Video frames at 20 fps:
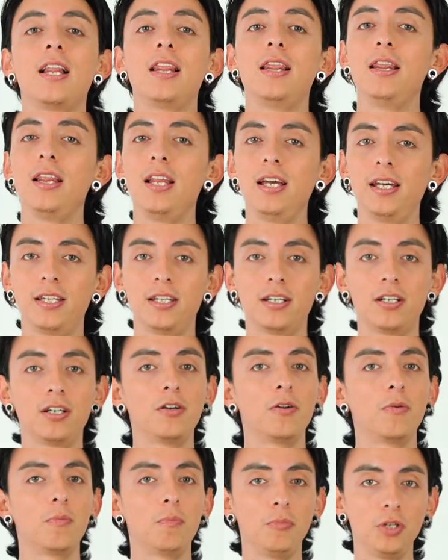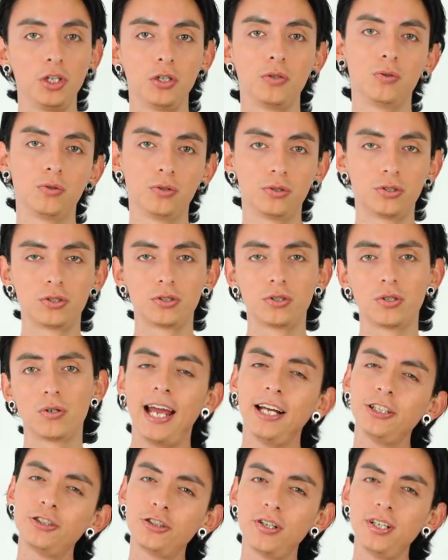leather mules.
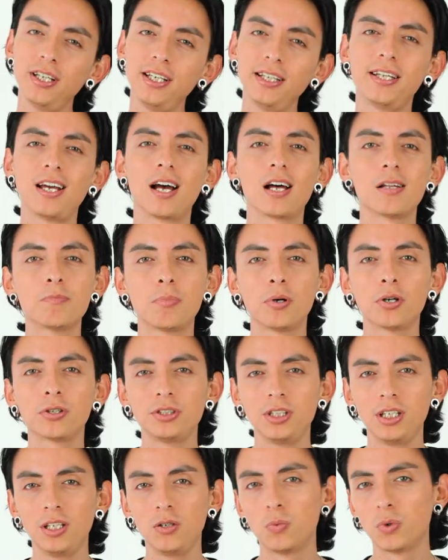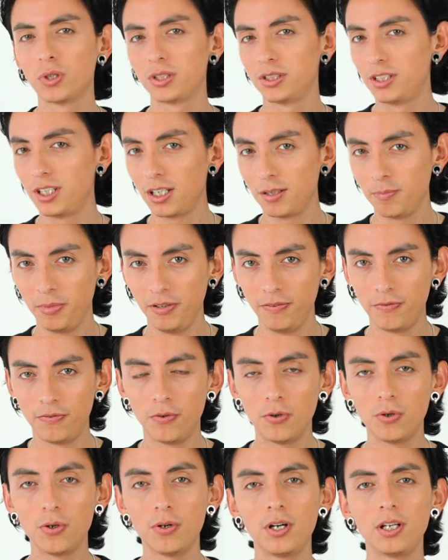Actually, the unboxing was done
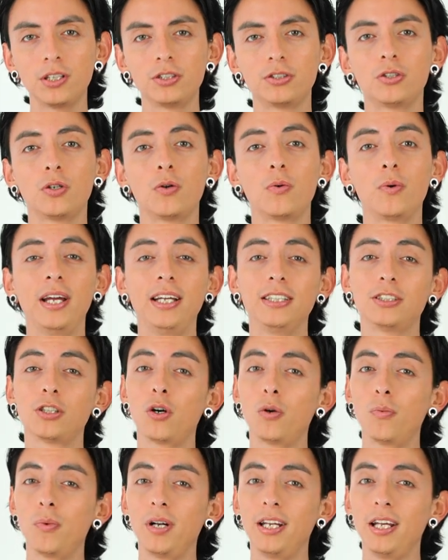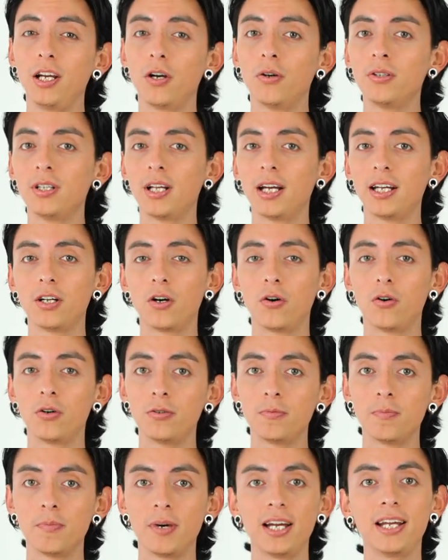before, so it's already online
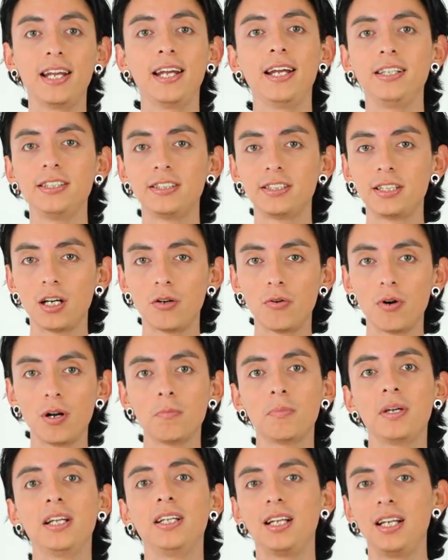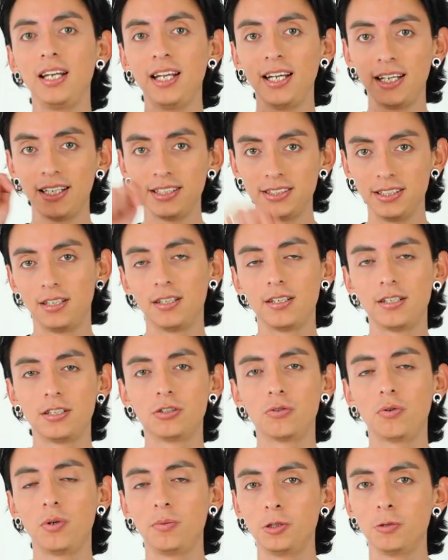on my Instagram and the link is in the
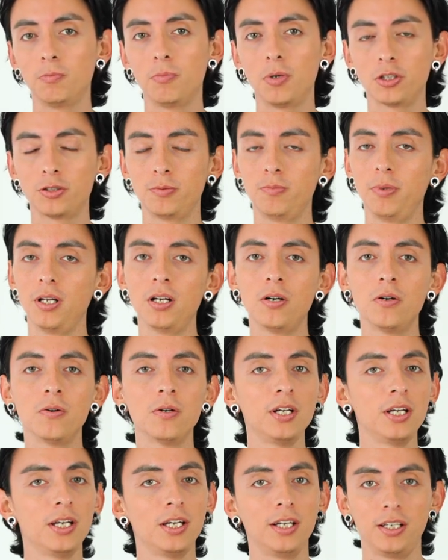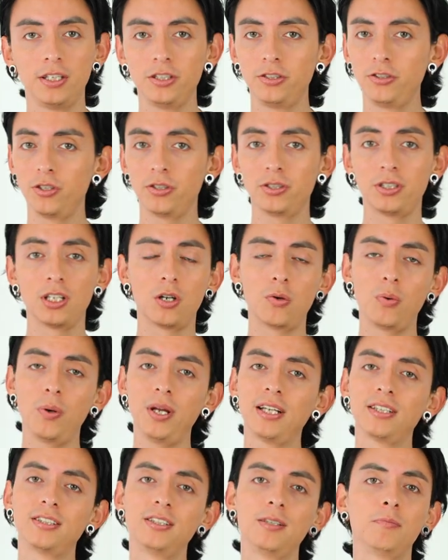description box below. It's just a
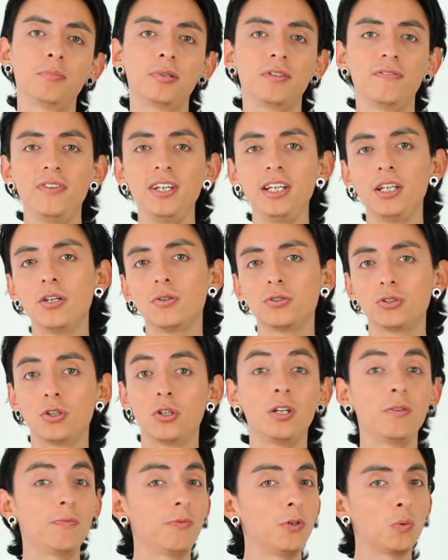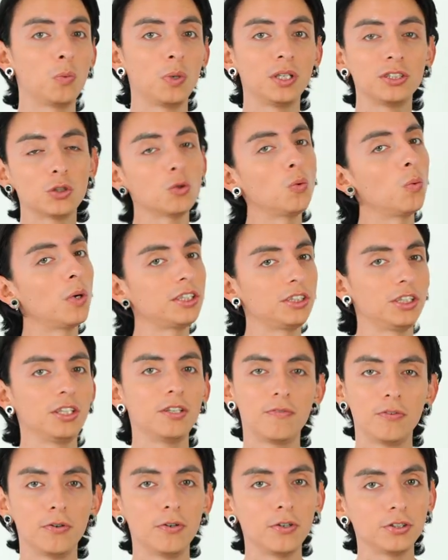quick, simple video, so if you want to watch it
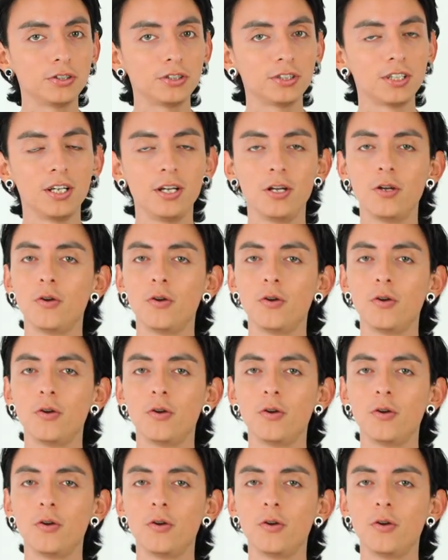first